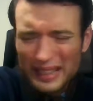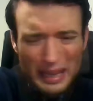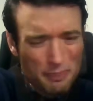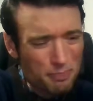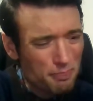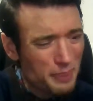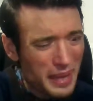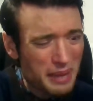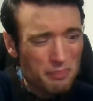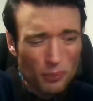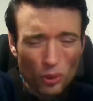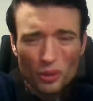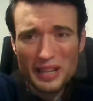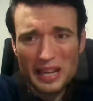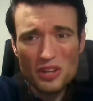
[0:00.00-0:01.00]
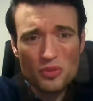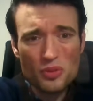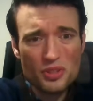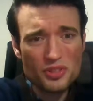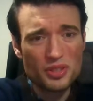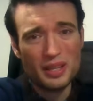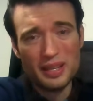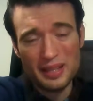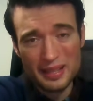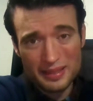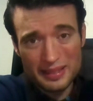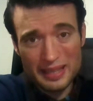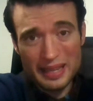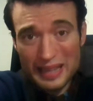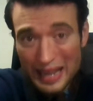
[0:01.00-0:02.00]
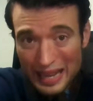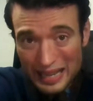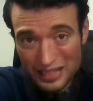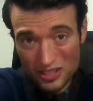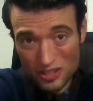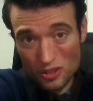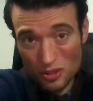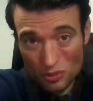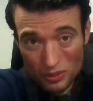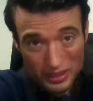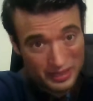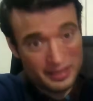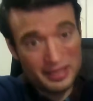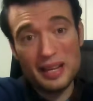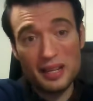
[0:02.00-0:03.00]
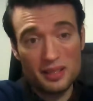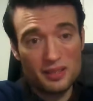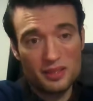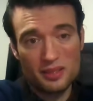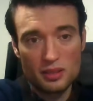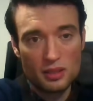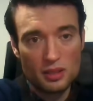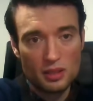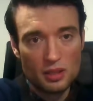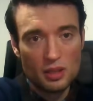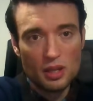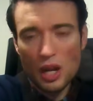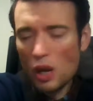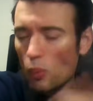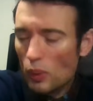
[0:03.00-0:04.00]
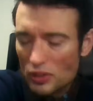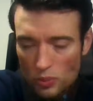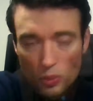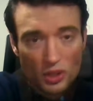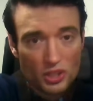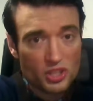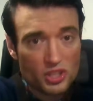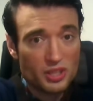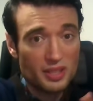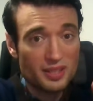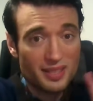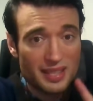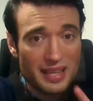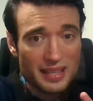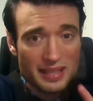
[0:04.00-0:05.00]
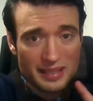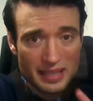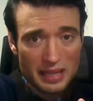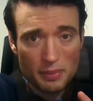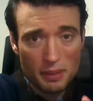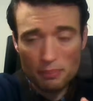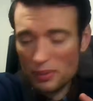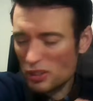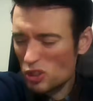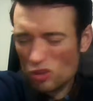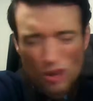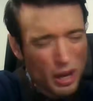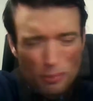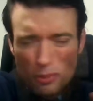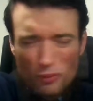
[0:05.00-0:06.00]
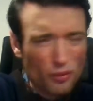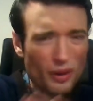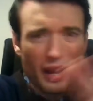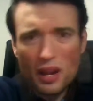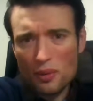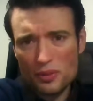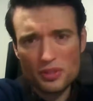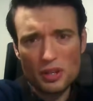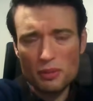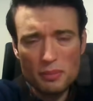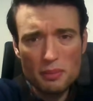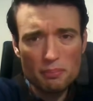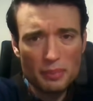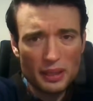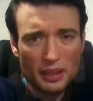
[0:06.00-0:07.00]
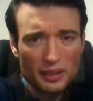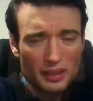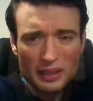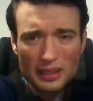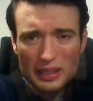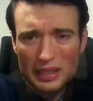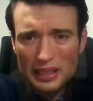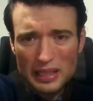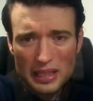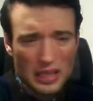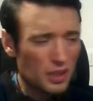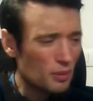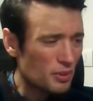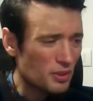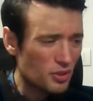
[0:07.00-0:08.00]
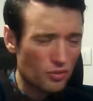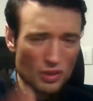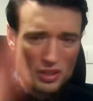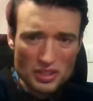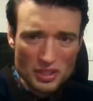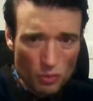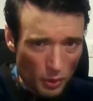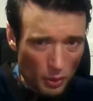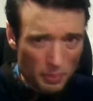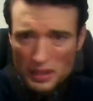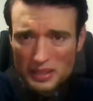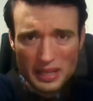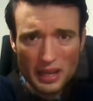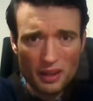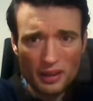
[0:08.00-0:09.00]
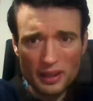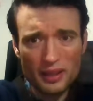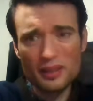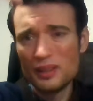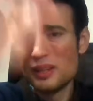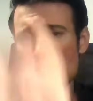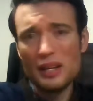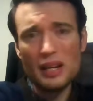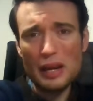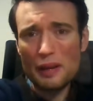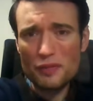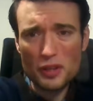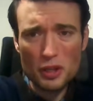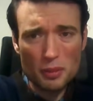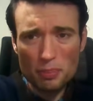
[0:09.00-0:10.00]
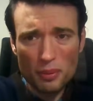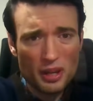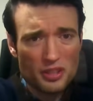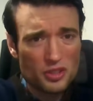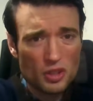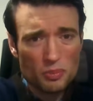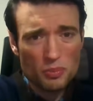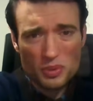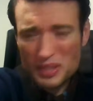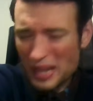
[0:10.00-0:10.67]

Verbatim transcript: can be more dangerous than external attacks. I once watched a senior team member scramble for hours, I remember. He was stressing ripping his hair out after a compliance script